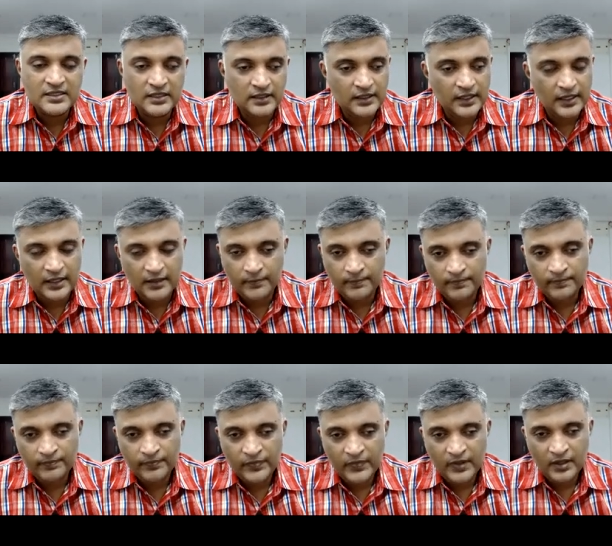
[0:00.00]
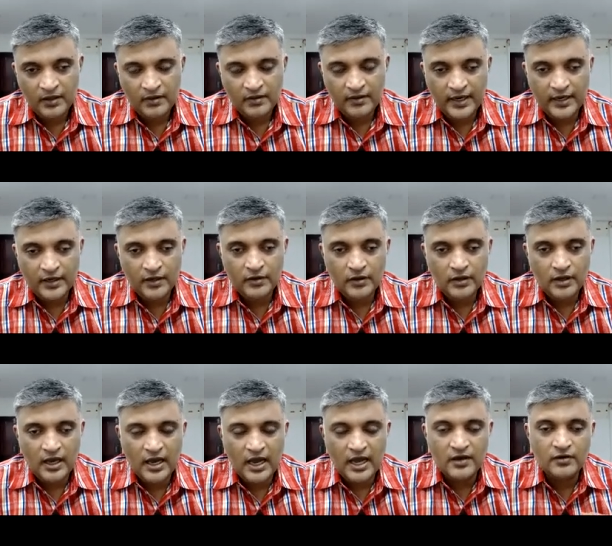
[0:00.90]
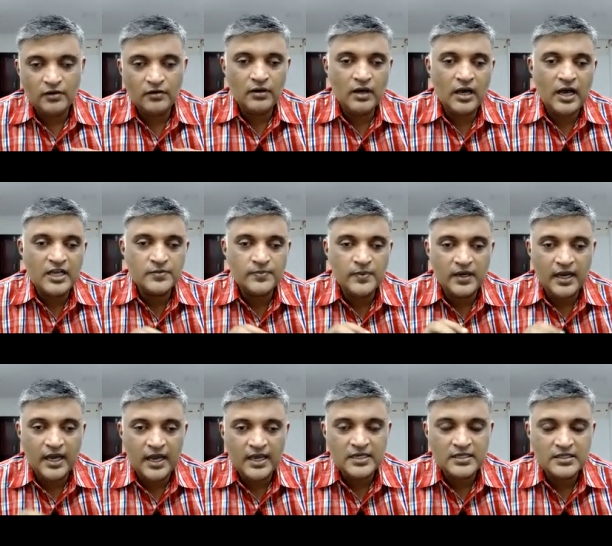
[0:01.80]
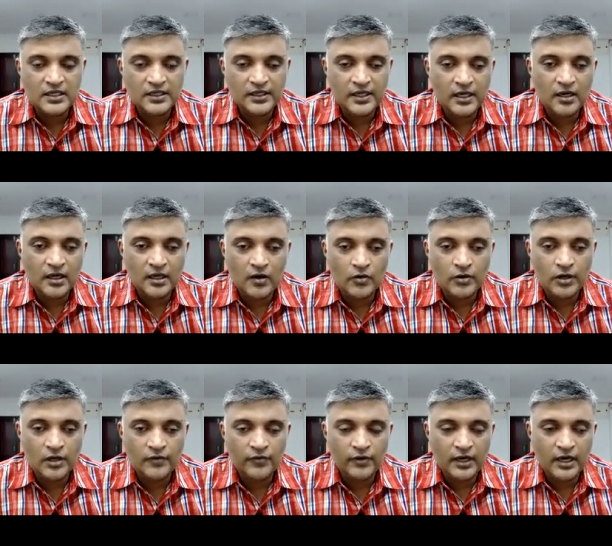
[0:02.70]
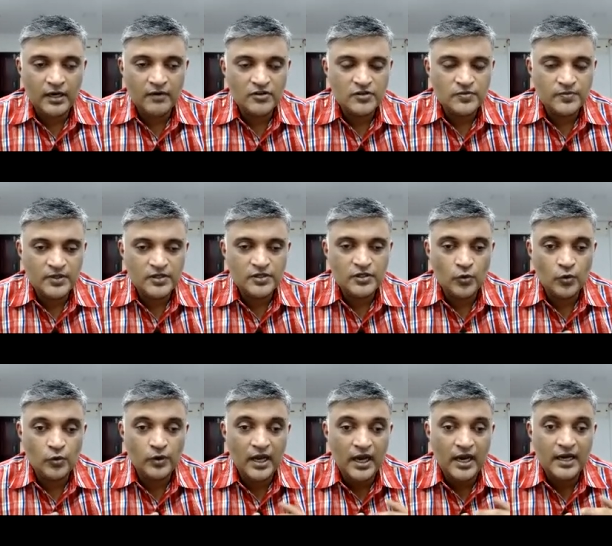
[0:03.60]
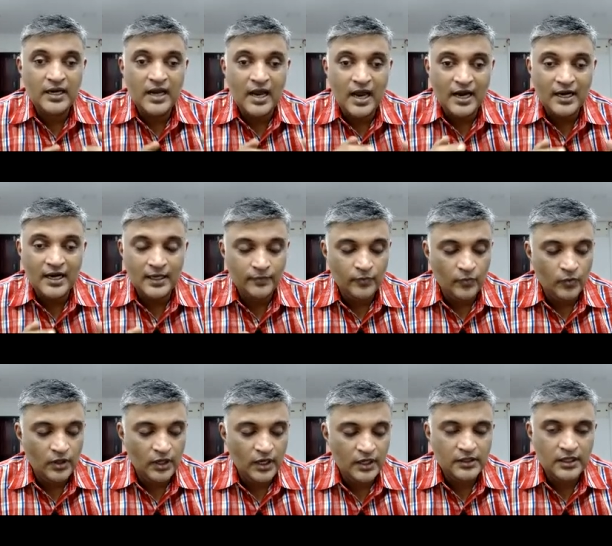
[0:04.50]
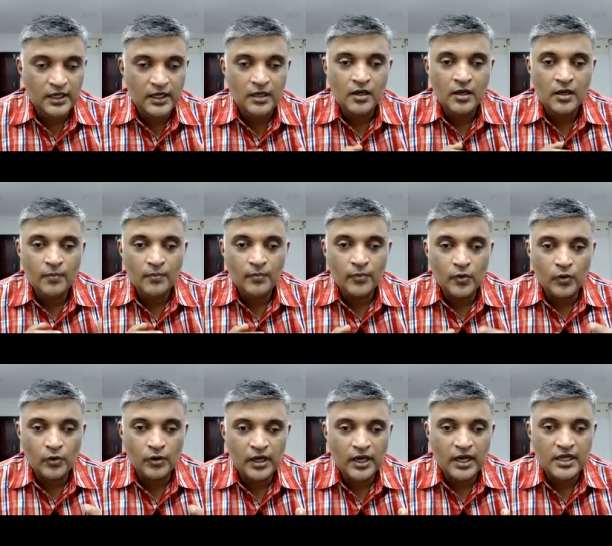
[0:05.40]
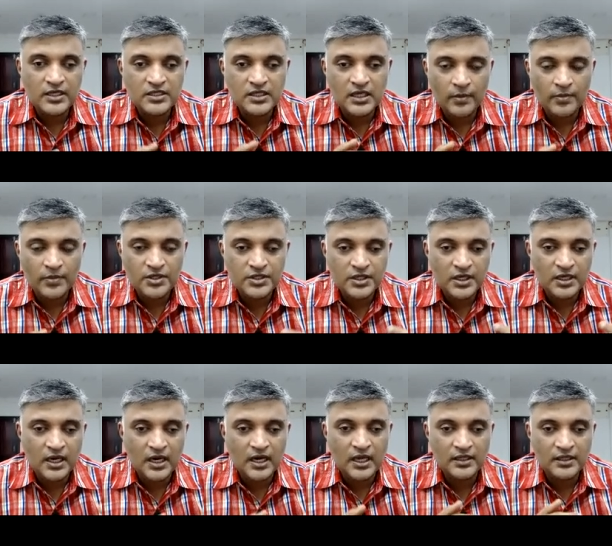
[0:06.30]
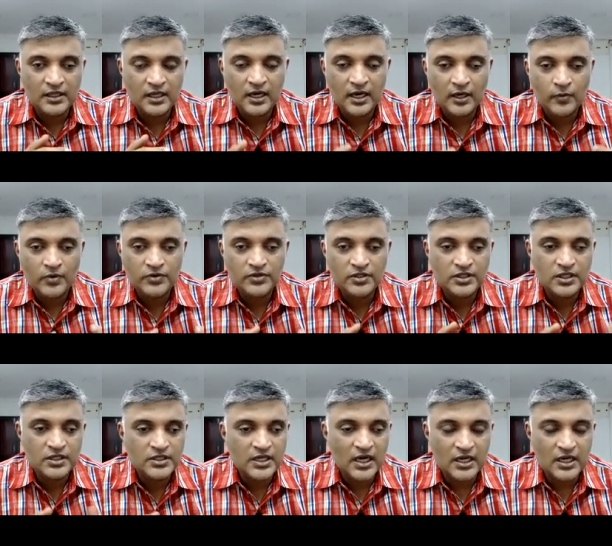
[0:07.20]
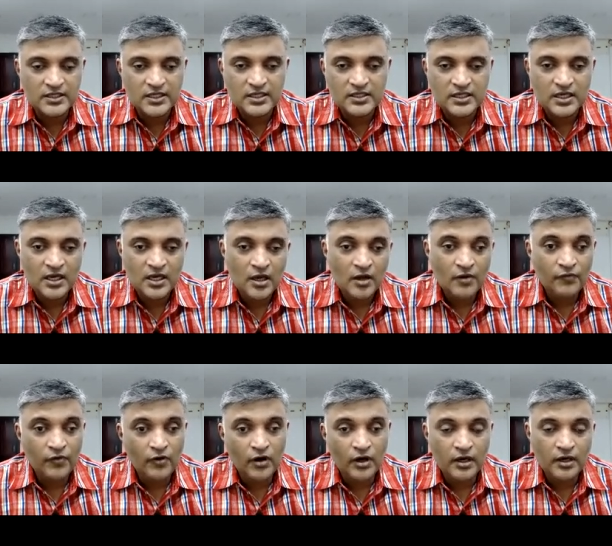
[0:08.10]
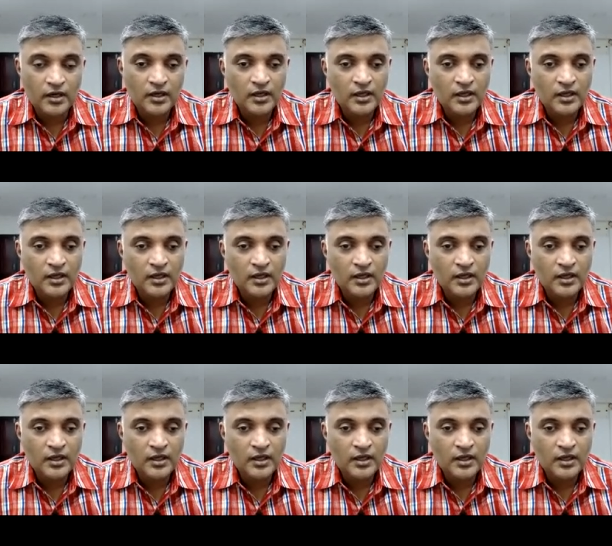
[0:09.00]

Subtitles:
13, right? As per AS 13, accounting for investments, you can add up only the brokerage, commission, and other acquisition charges for